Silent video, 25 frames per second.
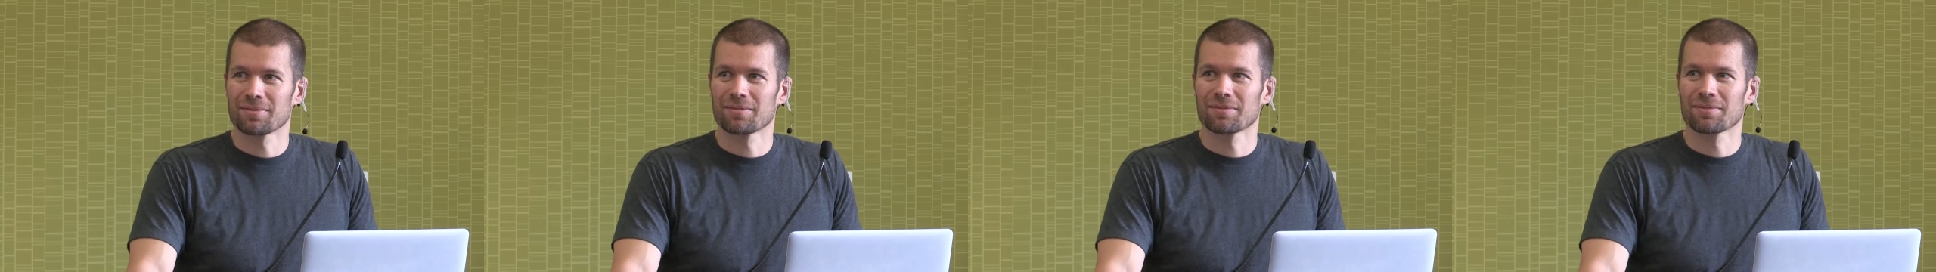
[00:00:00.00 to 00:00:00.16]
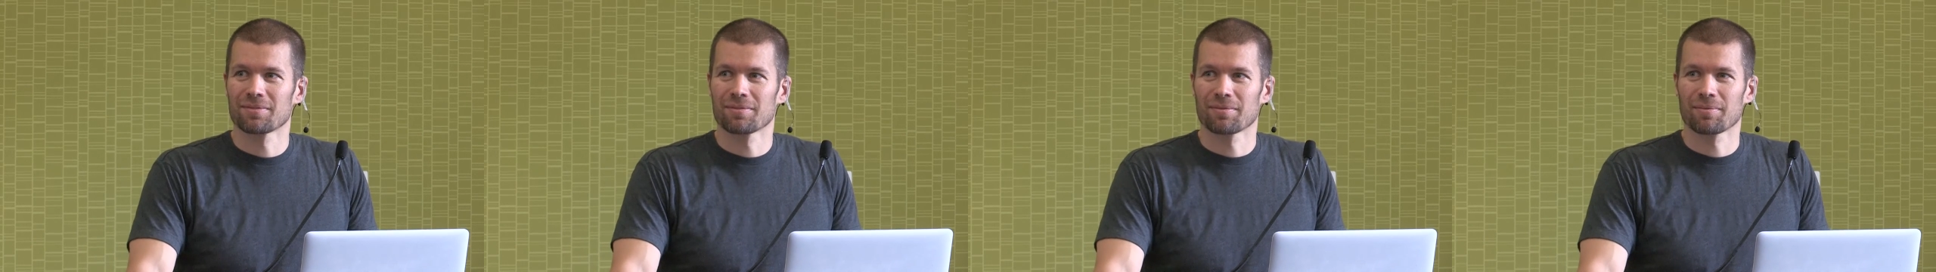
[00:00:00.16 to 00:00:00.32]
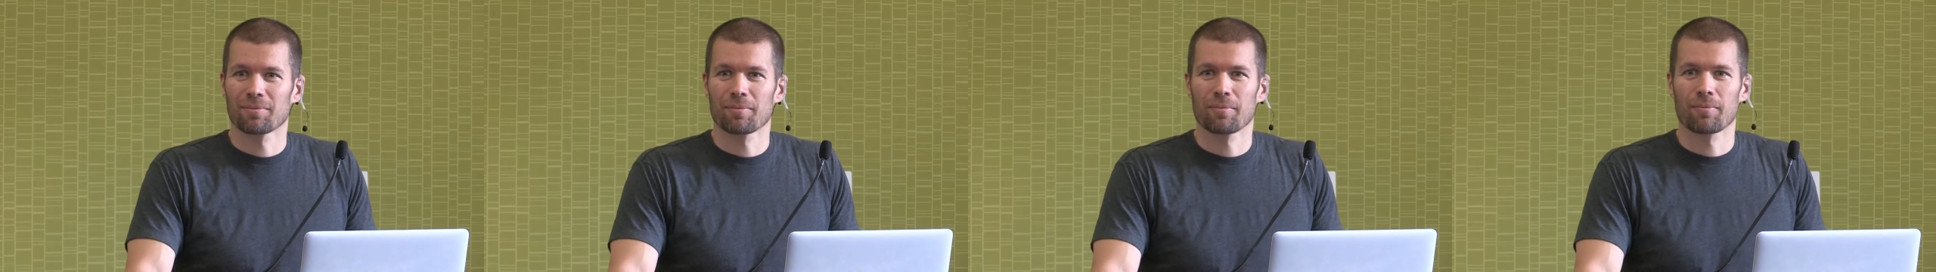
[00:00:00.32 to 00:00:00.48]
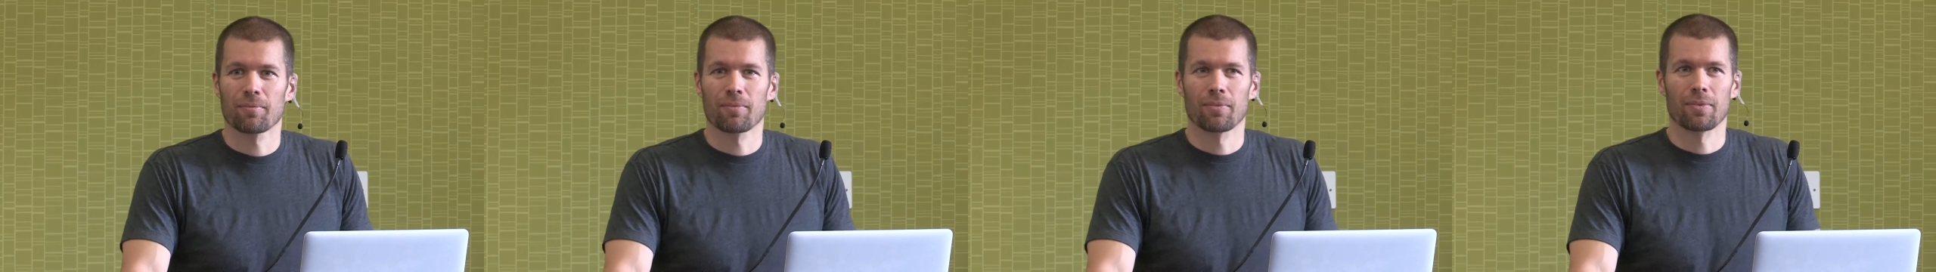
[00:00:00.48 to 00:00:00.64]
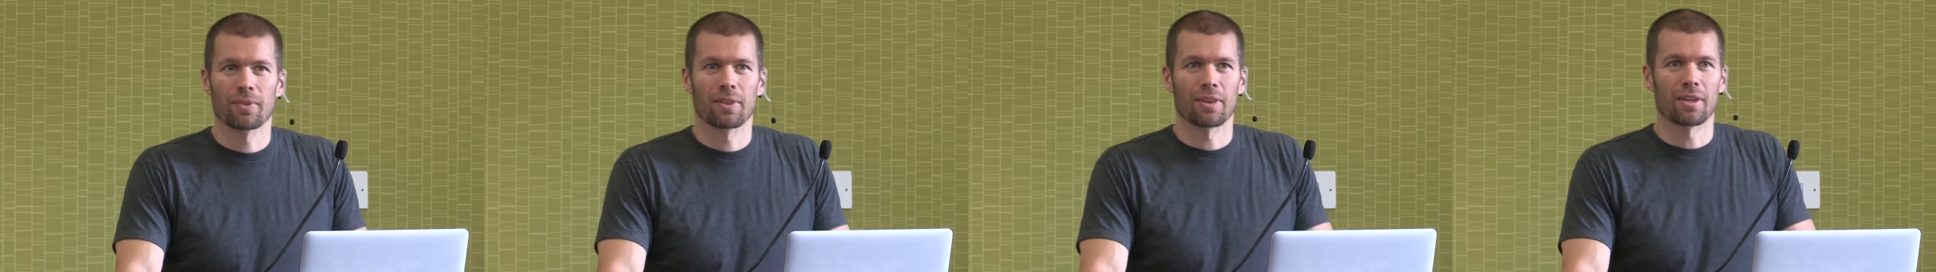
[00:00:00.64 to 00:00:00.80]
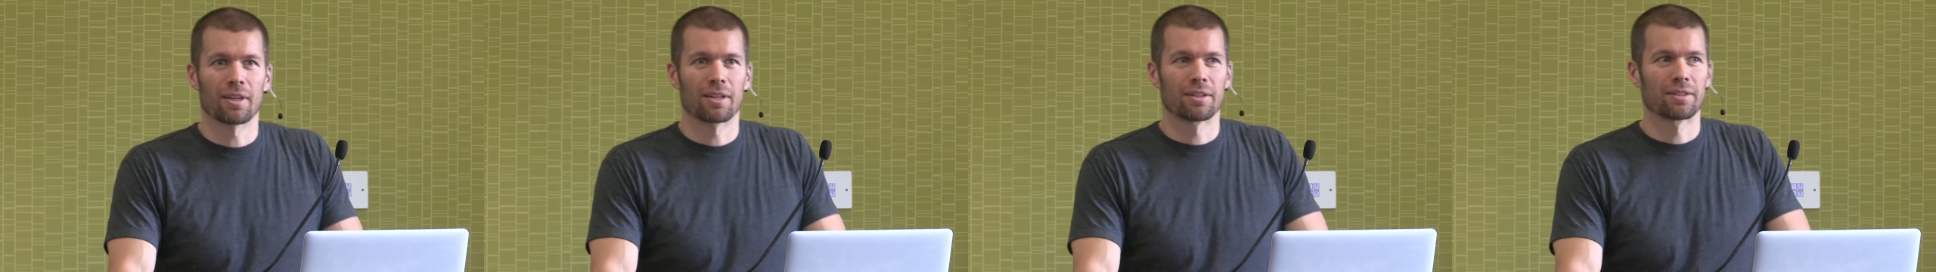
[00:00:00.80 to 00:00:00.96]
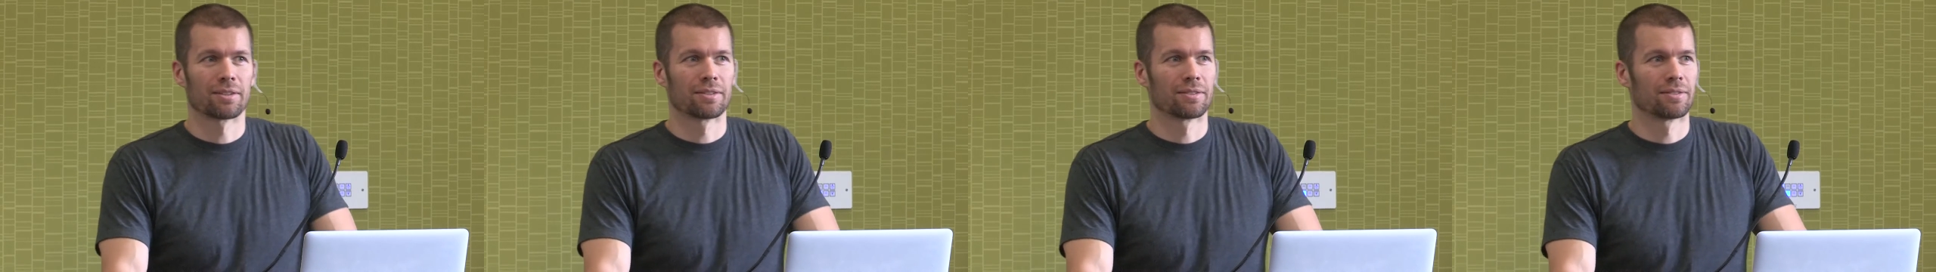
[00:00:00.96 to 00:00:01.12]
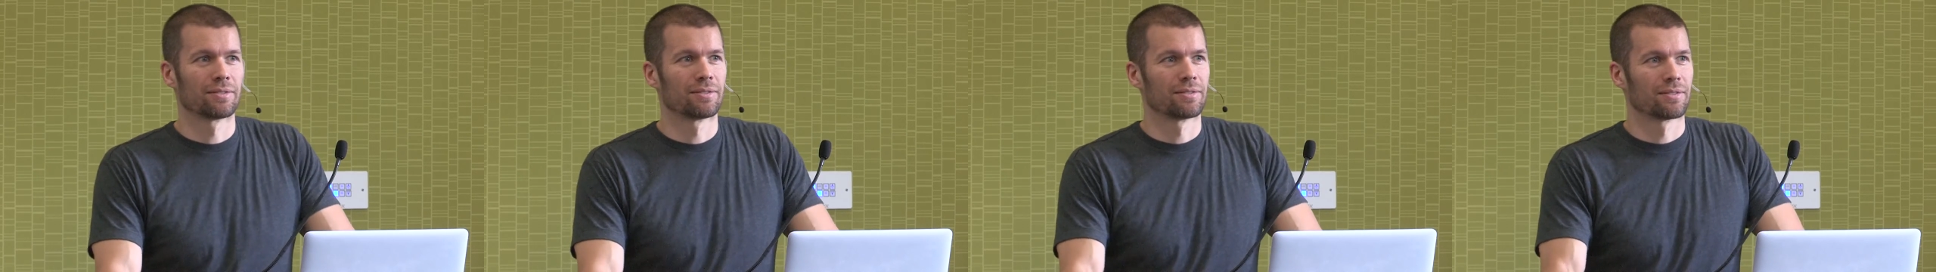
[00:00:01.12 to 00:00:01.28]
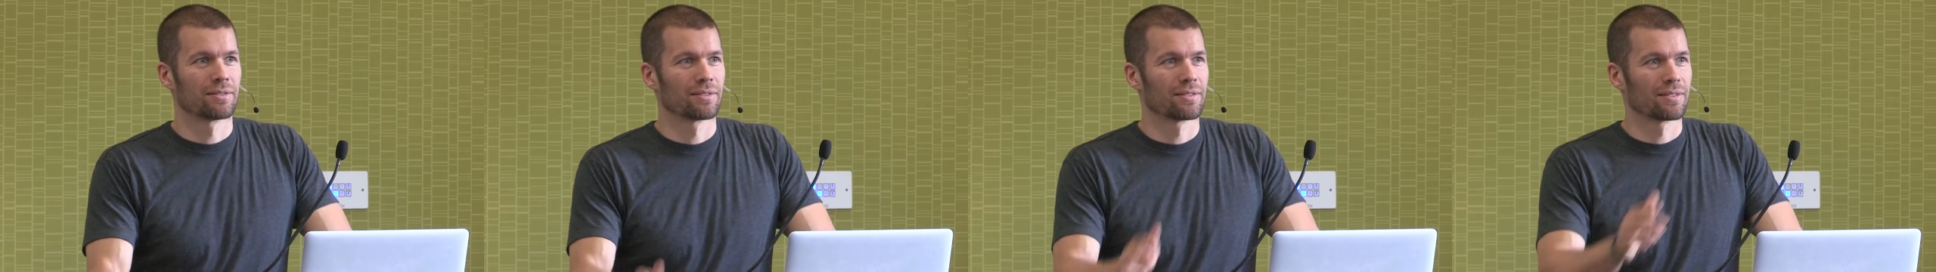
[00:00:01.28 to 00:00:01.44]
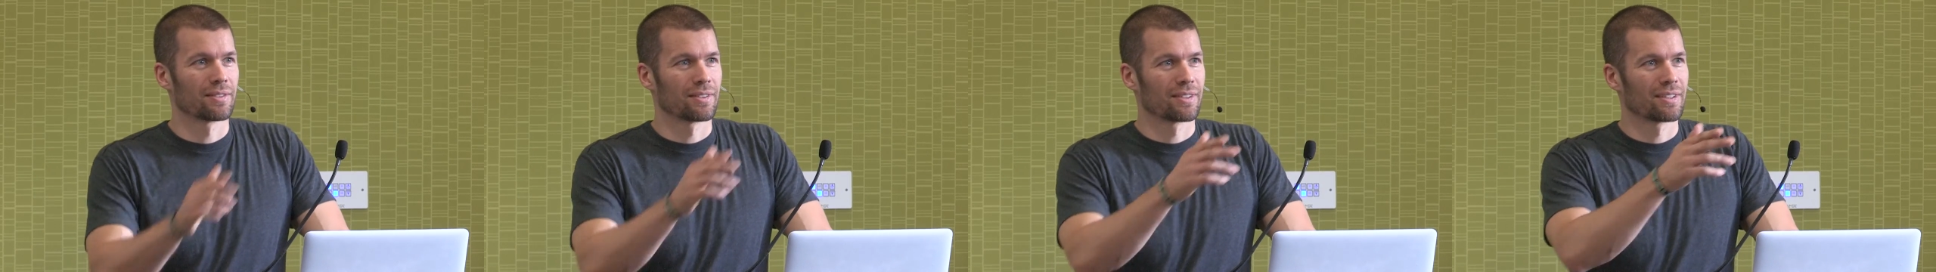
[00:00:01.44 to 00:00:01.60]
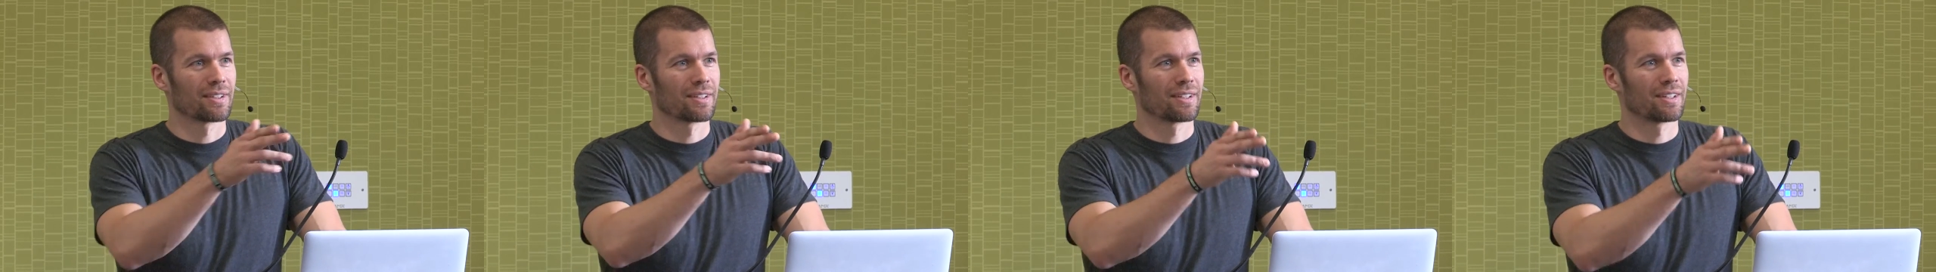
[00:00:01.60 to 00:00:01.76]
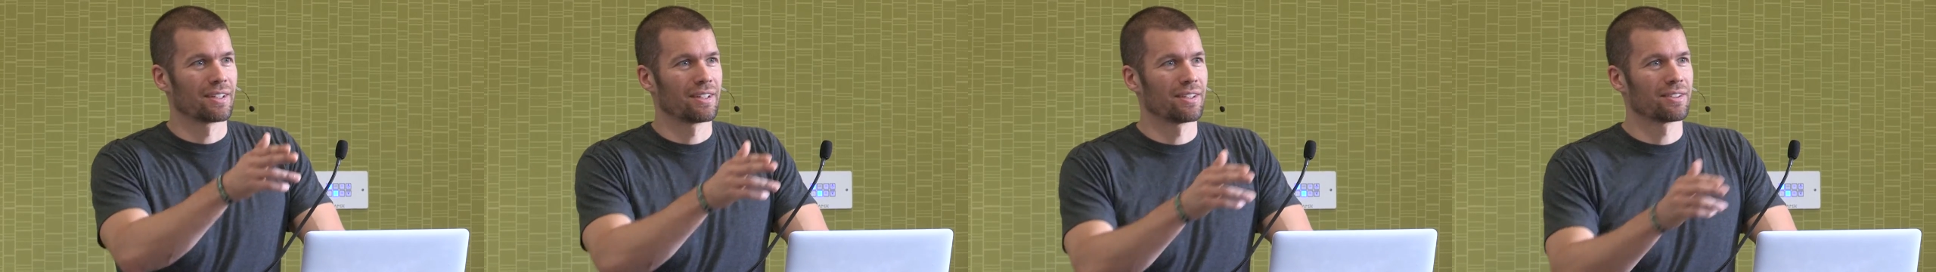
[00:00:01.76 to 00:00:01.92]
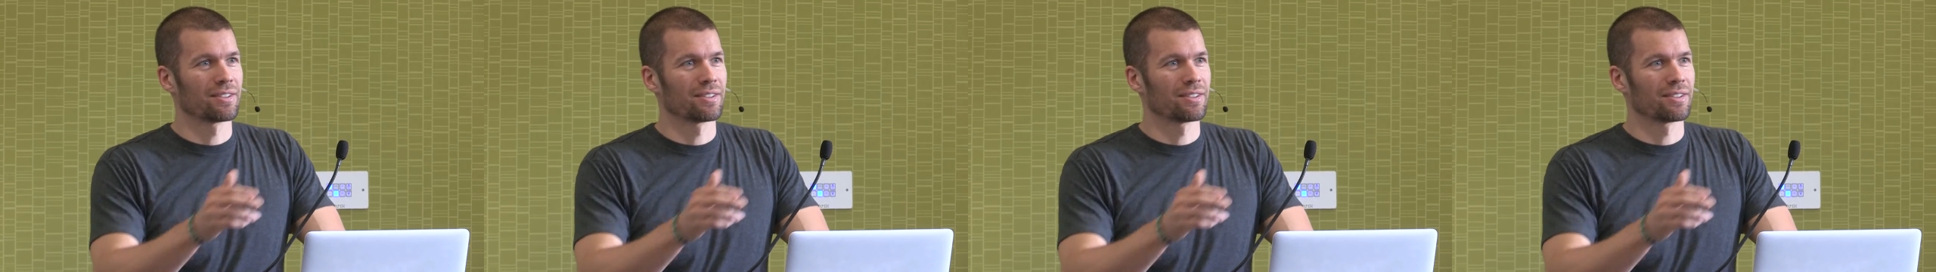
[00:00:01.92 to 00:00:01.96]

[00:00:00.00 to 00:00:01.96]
No one is speaking in this clip.